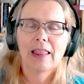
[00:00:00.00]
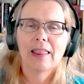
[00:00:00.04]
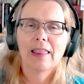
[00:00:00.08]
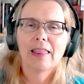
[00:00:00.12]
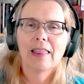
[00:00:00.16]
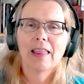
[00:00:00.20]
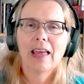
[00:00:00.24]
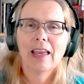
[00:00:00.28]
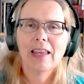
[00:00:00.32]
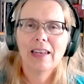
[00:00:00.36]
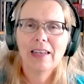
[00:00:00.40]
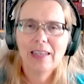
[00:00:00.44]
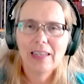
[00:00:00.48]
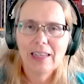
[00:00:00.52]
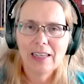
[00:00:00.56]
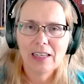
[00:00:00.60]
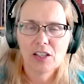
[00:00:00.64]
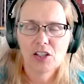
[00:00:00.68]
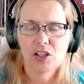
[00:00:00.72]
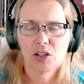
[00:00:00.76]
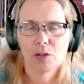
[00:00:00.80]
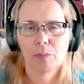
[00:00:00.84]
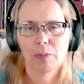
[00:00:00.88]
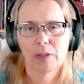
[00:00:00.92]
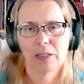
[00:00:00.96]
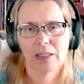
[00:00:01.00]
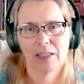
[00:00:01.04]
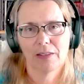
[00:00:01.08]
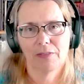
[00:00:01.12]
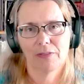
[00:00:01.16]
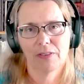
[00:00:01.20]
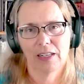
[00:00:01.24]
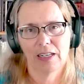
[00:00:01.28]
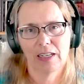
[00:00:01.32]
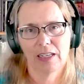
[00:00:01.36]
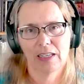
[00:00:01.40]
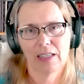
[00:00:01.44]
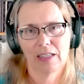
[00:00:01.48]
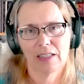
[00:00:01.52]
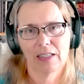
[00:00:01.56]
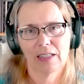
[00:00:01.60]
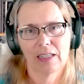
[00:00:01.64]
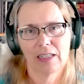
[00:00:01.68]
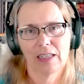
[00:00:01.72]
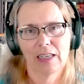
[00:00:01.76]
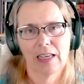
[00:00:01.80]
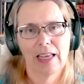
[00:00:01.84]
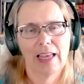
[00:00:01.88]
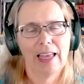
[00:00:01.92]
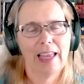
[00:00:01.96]
They need to believe in it.
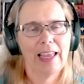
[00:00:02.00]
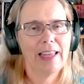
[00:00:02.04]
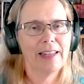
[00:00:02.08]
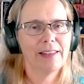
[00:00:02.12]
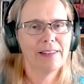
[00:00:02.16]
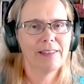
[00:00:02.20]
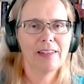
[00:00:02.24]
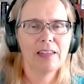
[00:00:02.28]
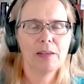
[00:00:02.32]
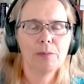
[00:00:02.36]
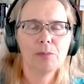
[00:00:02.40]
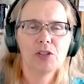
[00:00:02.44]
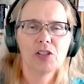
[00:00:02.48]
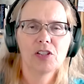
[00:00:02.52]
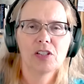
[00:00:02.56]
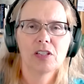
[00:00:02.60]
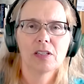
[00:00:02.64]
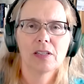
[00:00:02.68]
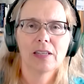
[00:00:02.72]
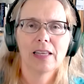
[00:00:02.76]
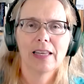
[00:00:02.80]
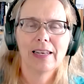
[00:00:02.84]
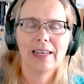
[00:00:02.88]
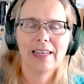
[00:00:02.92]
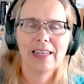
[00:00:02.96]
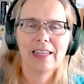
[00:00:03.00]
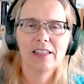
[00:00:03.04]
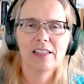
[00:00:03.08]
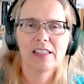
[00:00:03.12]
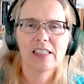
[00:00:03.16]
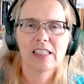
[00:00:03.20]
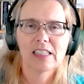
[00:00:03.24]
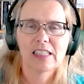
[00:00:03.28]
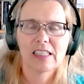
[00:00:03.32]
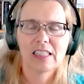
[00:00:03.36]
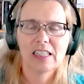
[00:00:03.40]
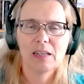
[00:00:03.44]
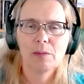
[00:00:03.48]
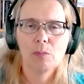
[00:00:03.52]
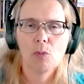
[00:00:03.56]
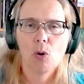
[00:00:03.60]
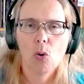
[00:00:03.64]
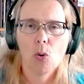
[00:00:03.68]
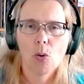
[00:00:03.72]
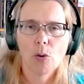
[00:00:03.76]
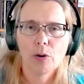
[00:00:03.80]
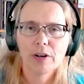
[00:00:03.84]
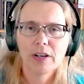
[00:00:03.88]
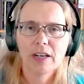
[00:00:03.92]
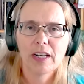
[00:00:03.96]
It needs to seem
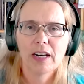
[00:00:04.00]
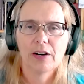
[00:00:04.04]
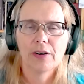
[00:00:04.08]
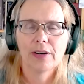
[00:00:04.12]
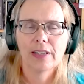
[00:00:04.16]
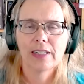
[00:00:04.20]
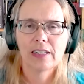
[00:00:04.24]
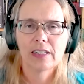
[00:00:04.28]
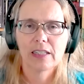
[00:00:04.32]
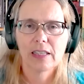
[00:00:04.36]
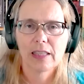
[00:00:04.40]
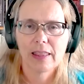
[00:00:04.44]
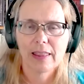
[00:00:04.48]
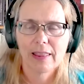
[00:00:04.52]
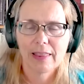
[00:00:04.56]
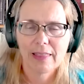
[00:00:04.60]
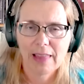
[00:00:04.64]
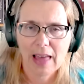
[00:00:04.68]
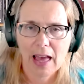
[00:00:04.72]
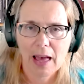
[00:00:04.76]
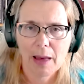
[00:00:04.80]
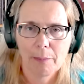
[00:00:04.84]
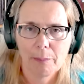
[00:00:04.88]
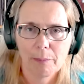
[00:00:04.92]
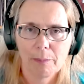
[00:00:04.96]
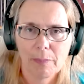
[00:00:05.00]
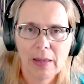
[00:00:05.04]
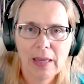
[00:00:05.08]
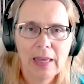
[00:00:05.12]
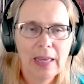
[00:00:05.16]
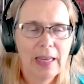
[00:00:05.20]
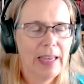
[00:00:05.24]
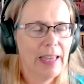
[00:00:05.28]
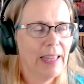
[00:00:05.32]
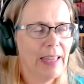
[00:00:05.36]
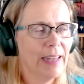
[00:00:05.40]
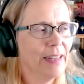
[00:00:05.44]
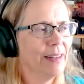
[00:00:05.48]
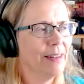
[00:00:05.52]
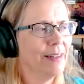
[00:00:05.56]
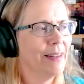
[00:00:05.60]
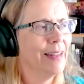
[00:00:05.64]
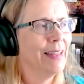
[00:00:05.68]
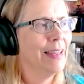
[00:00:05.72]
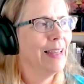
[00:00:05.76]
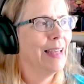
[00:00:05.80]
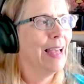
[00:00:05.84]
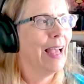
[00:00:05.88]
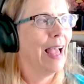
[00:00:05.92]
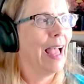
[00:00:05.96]
ordinary to them. It
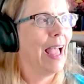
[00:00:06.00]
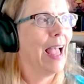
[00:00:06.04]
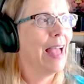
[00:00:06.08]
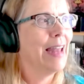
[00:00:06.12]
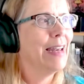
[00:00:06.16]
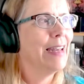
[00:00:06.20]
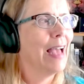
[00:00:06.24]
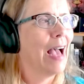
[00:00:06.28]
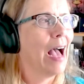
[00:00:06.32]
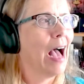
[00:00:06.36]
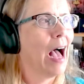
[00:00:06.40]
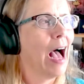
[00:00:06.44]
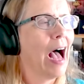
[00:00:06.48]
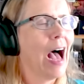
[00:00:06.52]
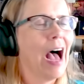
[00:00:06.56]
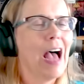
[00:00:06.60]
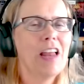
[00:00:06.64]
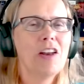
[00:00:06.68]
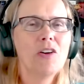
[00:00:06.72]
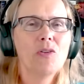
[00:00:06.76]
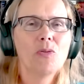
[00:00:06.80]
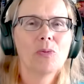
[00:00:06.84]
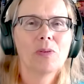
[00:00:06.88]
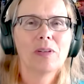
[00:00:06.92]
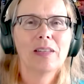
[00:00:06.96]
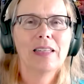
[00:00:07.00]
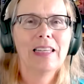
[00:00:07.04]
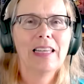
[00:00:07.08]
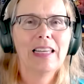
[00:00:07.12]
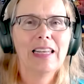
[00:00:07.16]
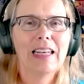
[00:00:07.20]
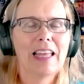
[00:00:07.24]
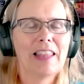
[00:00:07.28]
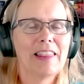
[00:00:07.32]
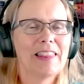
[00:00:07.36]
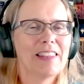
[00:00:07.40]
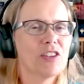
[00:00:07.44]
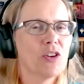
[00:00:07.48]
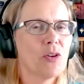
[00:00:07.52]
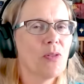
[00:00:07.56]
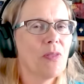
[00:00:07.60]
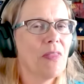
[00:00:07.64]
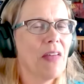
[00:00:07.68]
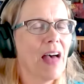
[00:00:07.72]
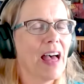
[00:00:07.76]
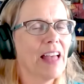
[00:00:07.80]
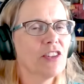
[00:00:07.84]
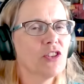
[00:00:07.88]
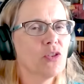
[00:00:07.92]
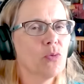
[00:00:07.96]
and I don't need and so
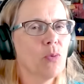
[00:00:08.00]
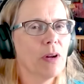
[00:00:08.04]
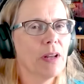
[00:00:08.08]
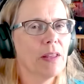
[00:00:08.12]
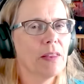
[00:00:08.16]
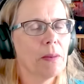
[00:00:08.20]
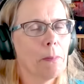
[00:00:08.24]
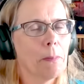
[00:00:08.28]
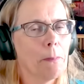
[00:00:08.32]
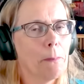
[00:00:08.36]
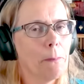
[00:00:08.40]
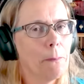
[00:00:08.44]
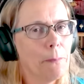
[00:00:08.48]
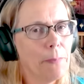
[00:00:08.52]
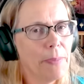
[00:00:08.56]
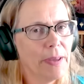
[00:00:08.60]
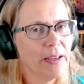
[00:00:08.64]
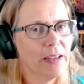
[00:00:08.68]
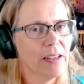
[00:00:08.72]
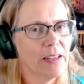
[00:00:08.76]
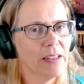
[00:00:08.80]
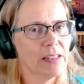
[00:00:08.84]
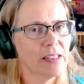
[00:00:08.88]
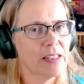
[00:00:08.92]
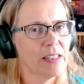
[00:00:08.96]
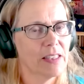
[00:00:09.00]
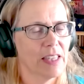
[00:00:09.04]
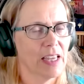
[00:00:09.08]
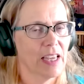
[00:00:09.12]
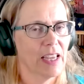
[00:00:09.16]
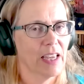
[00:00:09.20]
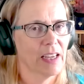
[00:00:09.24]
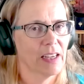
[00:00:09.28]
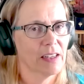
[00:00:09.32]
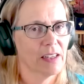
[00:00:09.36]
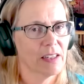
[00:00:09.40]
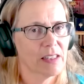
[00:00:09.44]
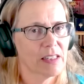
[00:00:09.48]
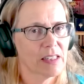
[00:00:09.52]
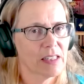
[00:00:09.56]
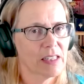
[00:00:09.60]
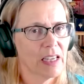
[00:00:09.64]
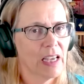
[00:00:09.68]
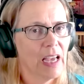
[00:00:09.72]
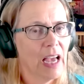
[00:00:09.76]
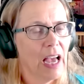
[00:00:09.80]
that's one of the biggest things